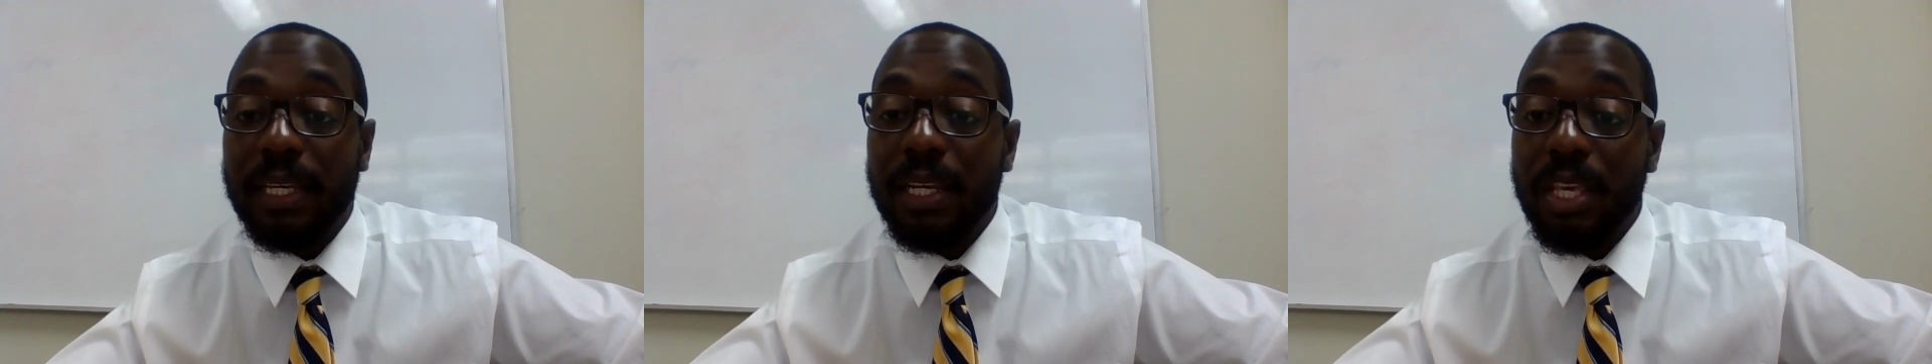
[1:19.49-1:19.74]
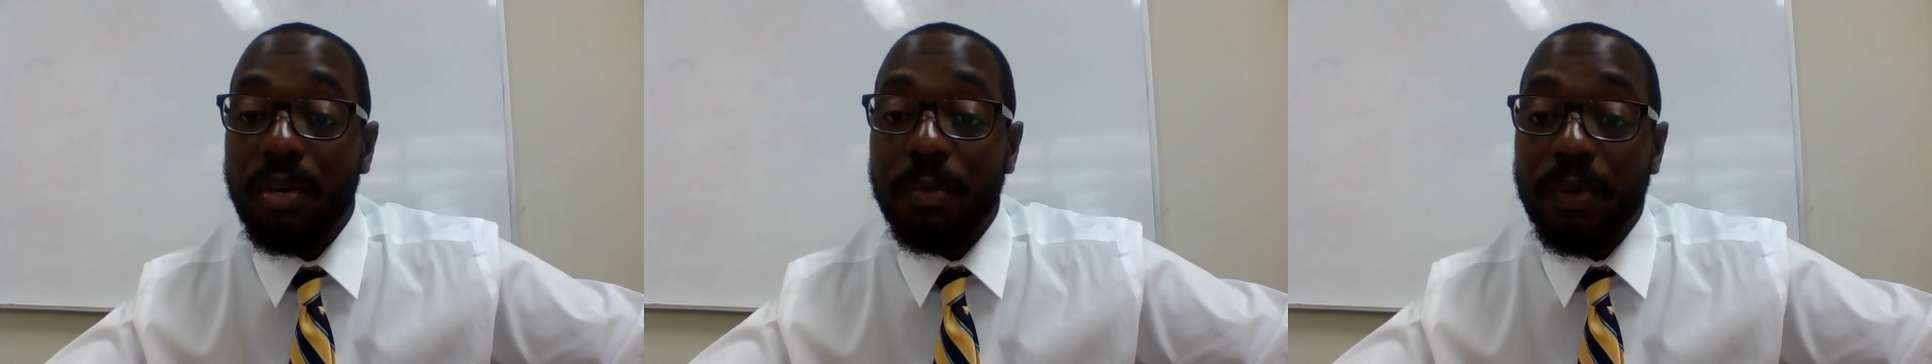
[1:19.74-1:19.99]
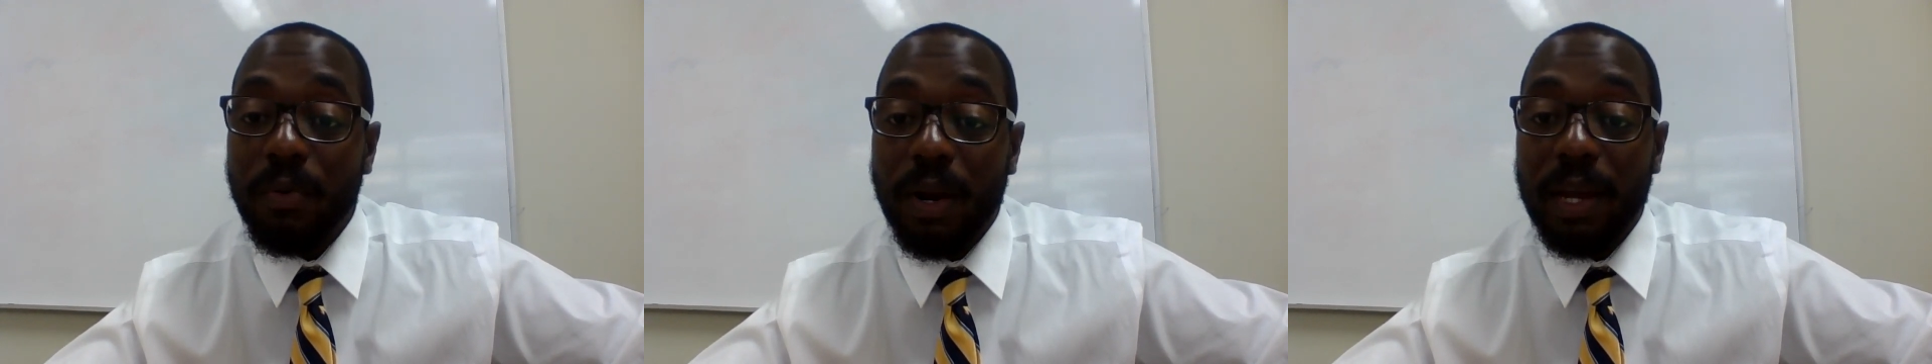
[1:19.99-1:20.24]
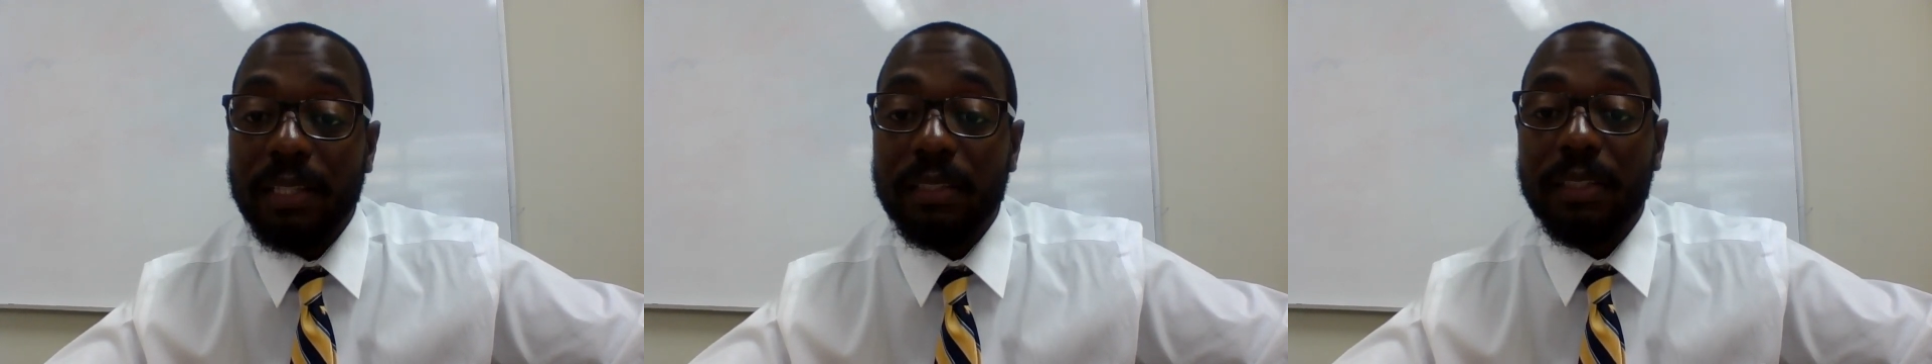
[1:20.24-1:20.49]
and human
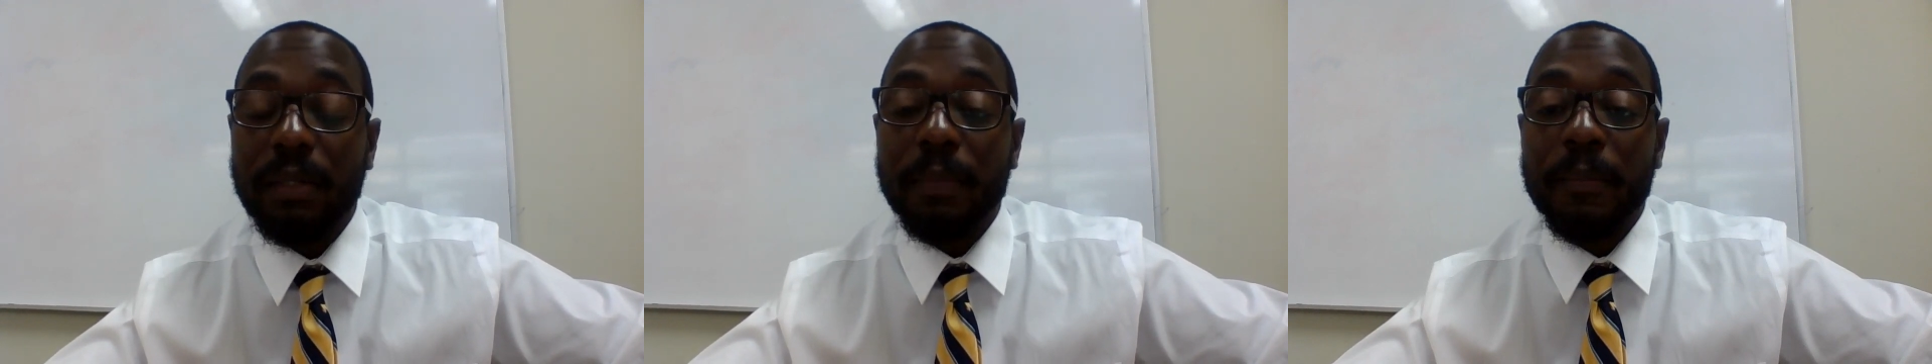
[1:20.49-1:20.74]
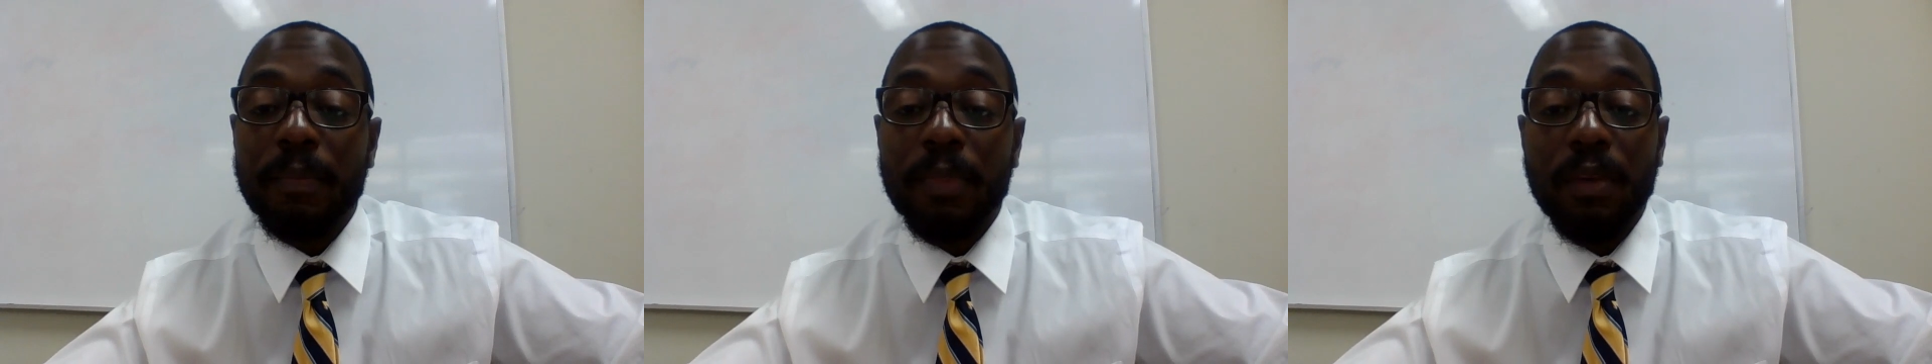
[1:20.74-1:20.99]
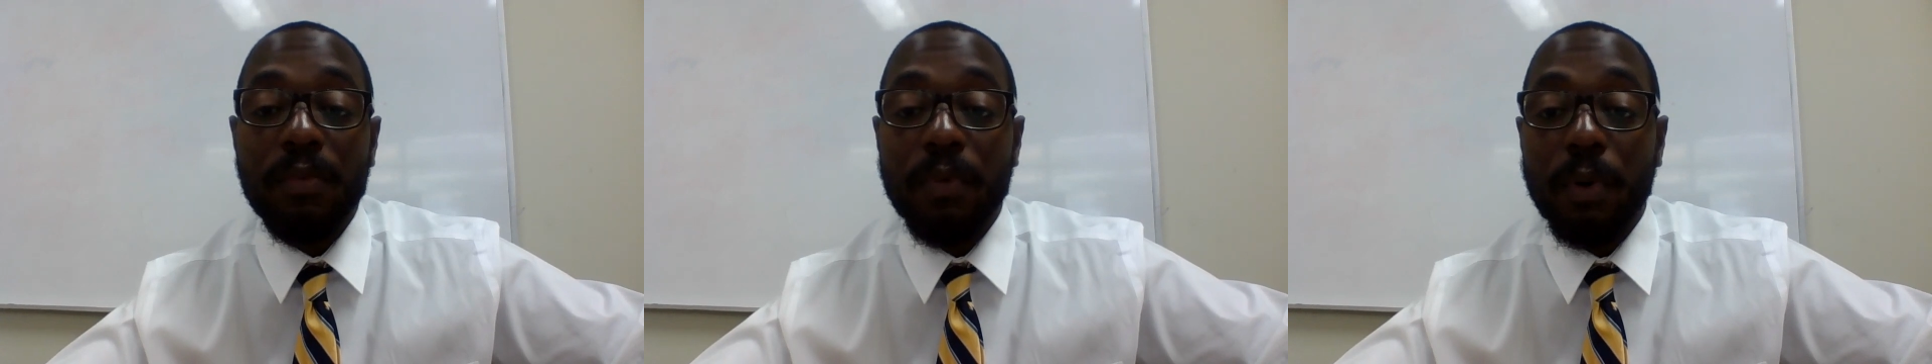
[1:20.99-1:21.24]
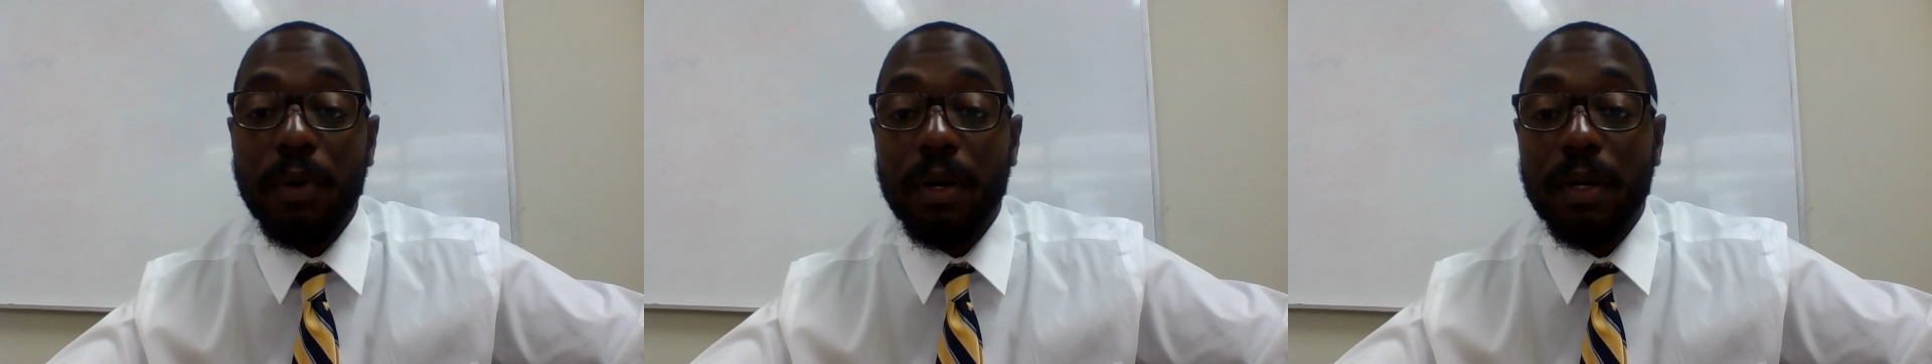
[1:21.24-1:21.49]
rights
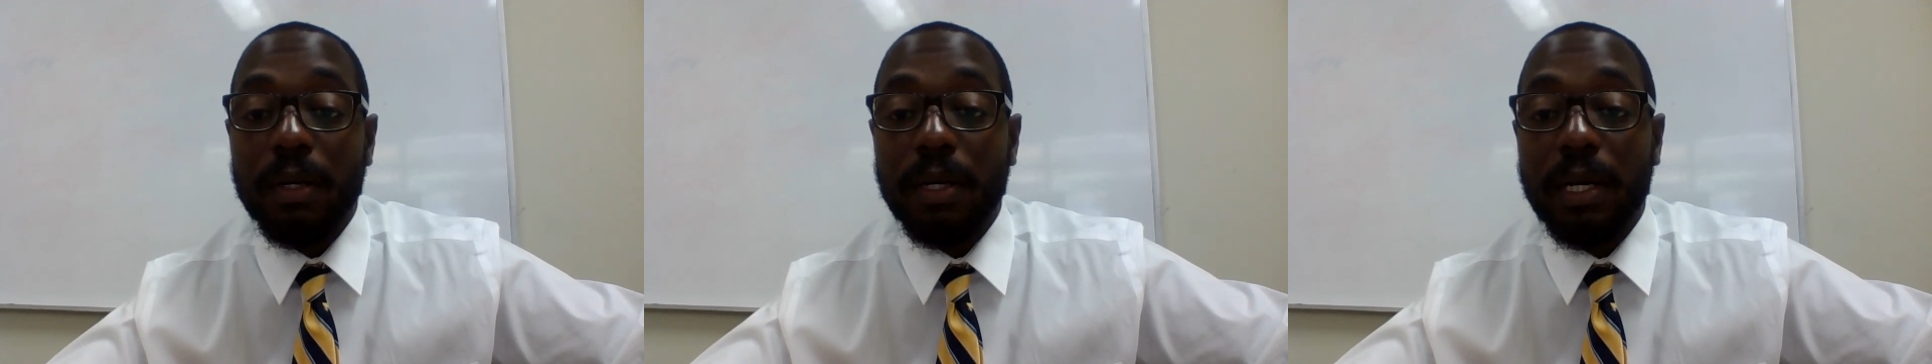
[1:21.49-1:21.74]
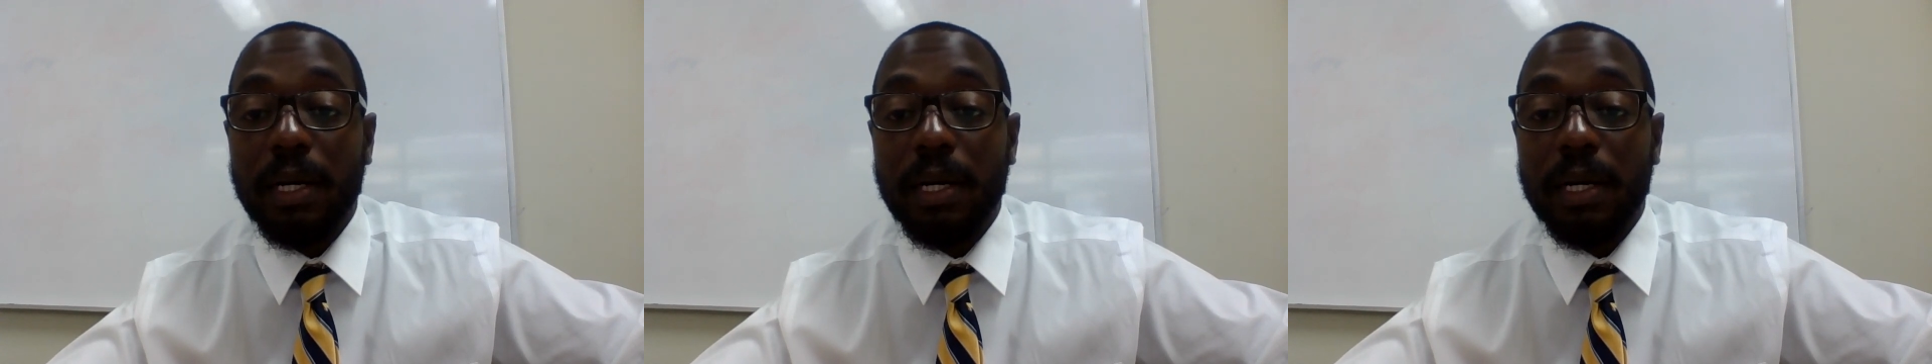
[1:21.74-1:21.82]
for